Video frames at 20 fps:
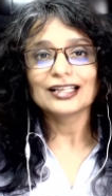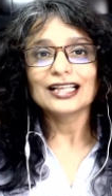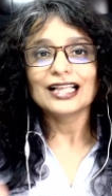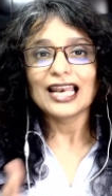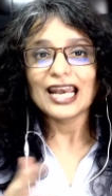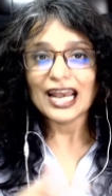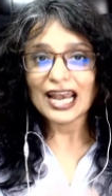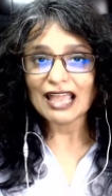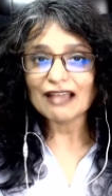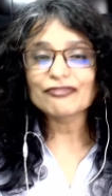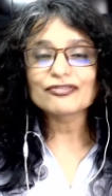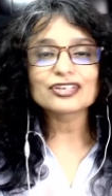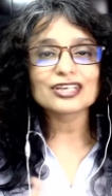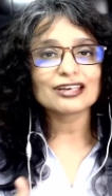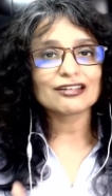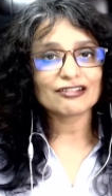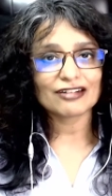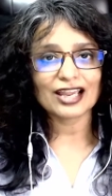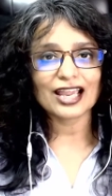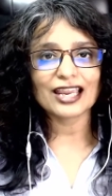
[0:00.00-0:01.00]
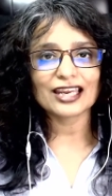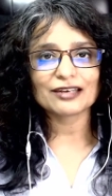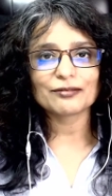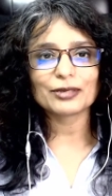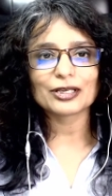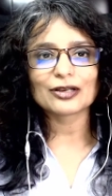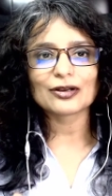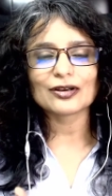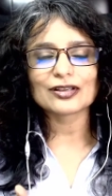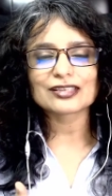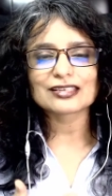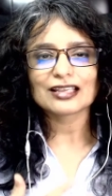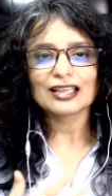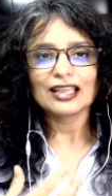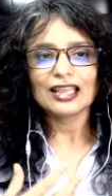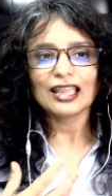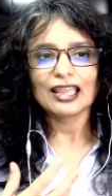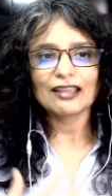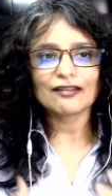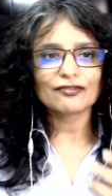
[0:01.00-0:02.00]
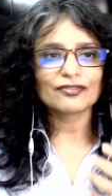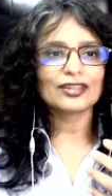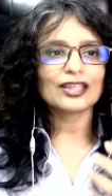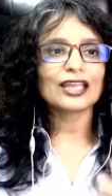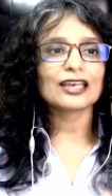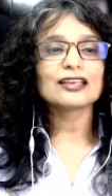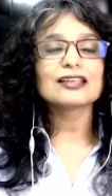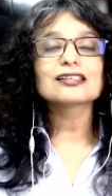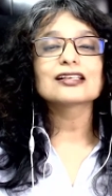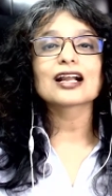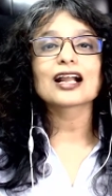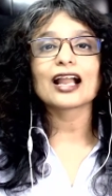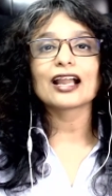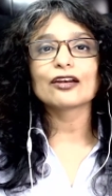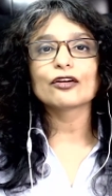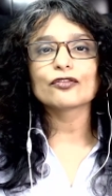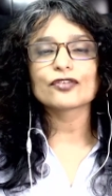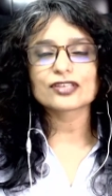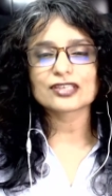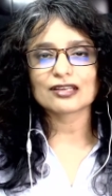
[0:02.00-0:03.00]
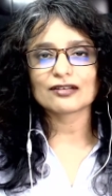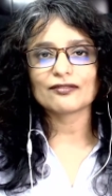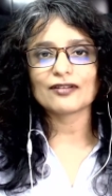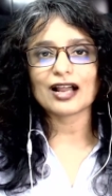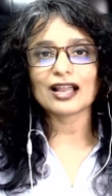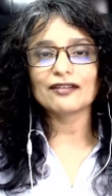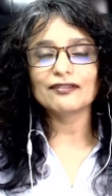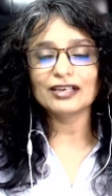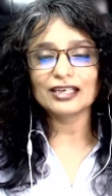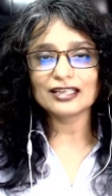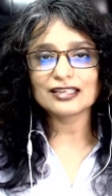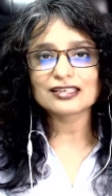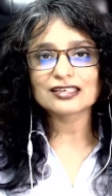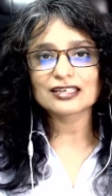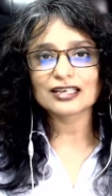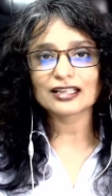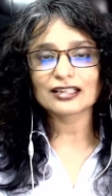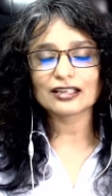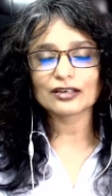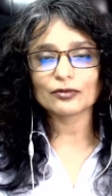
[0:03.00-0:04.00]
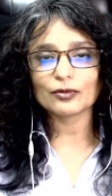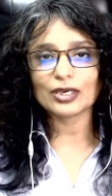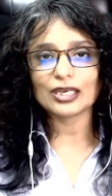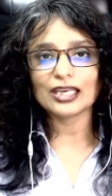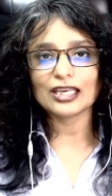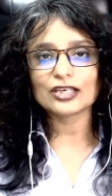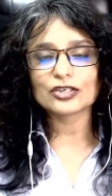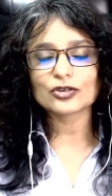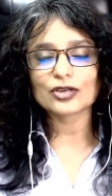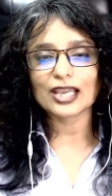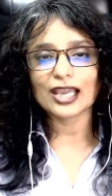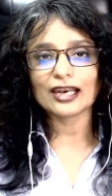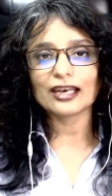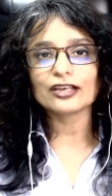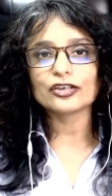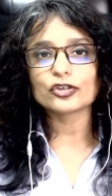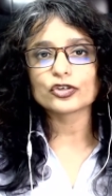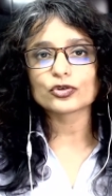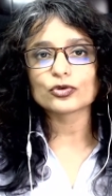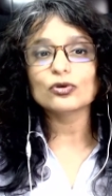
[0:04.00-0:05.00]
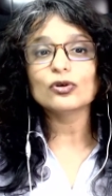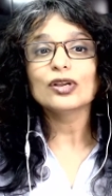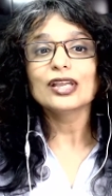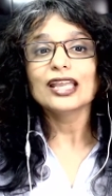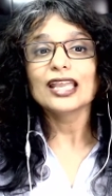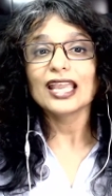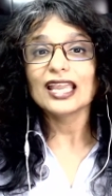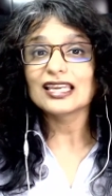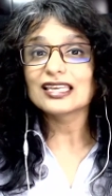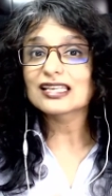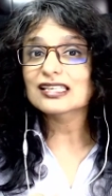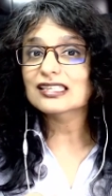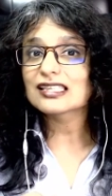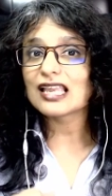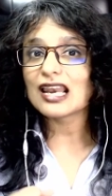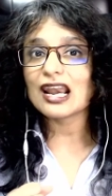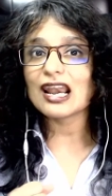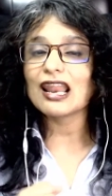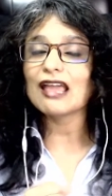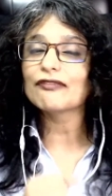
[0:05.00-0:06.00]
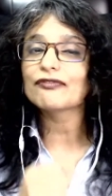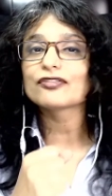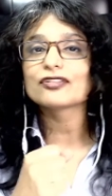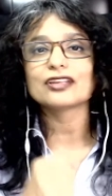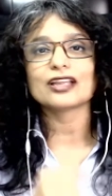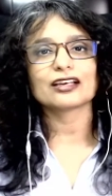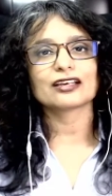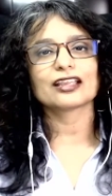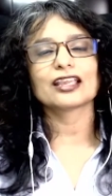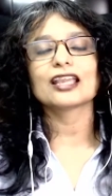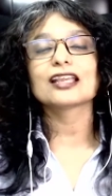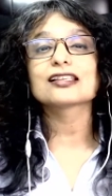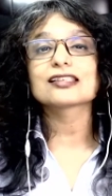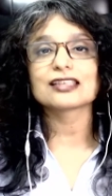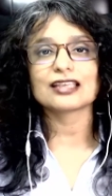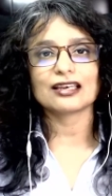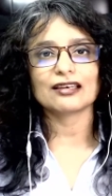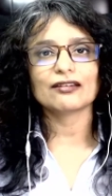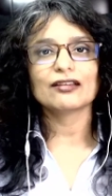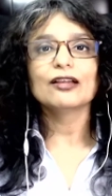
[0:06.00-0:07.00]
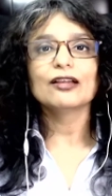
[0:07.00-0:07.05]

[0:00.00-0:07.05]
left and right, because if there is a kind of a survival instinct that we need to get into, it is the left that kicks in